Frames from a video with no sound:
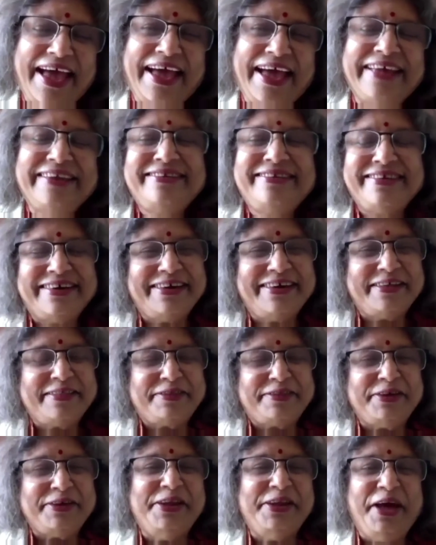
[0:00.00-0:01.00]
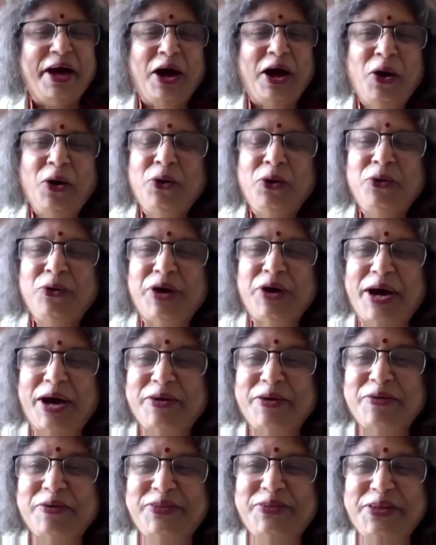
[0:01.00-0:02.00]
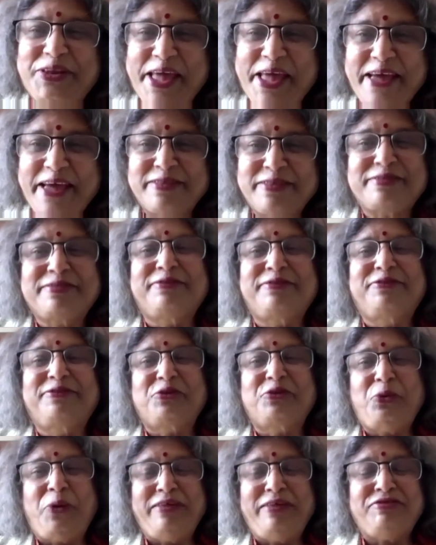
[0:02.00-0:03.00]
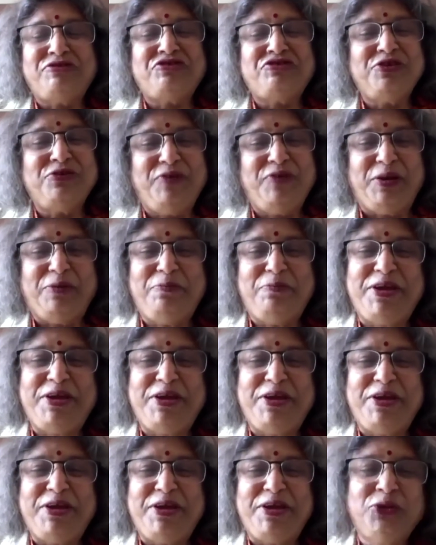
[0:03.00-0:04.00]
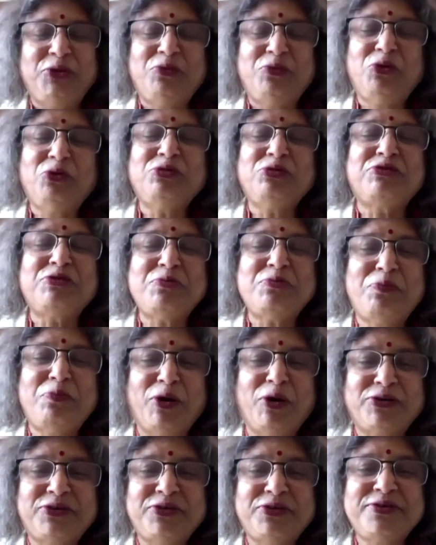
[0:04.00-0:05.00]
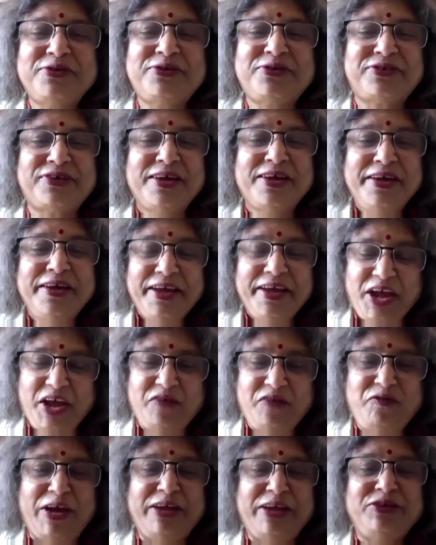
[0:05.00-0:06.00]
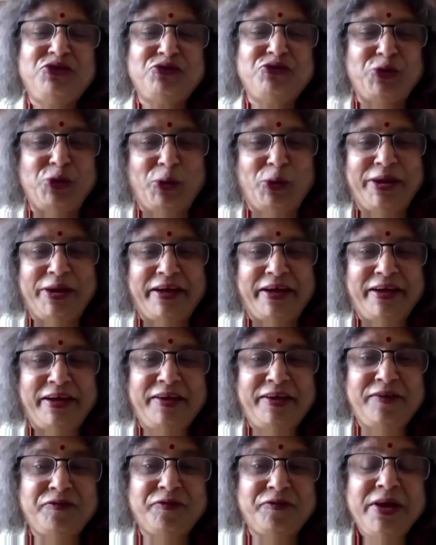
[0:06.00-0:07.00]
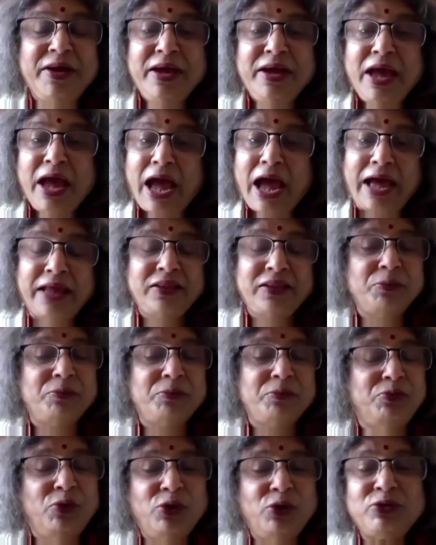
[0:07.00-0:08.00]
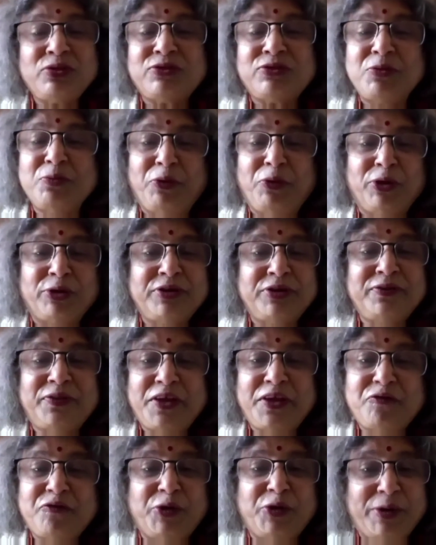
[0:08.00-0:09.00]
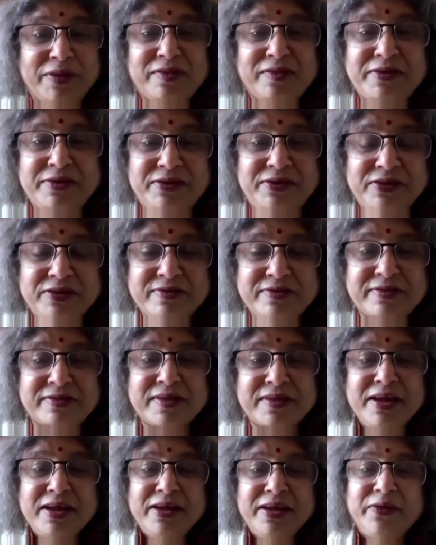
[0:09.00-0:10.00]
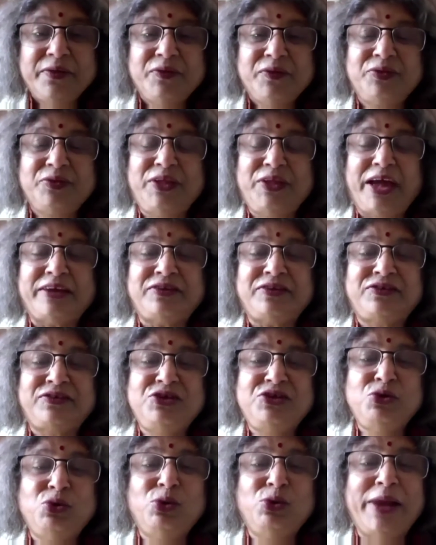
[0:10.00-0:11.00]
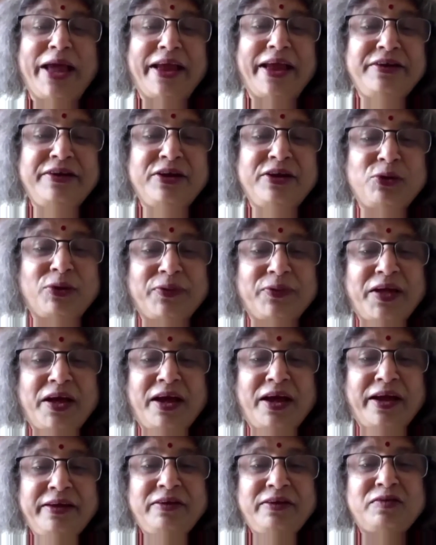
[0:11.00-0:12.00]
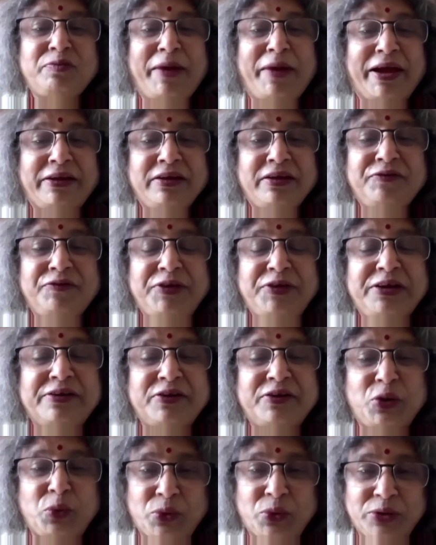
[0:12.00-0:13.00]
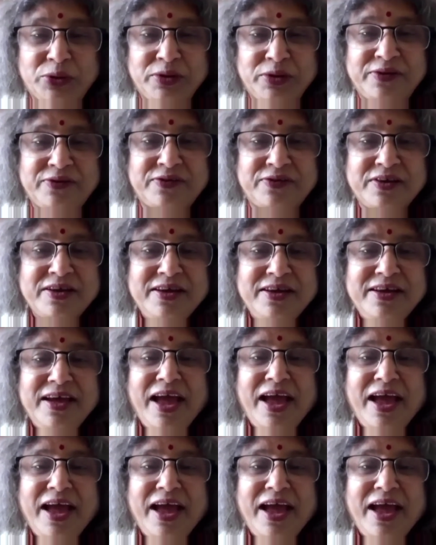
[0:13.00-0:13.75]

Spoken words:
And sir, now the next question will be on the most important event of your life. And the most important thing for us Indians, that you landed on the highest battlefield in the world.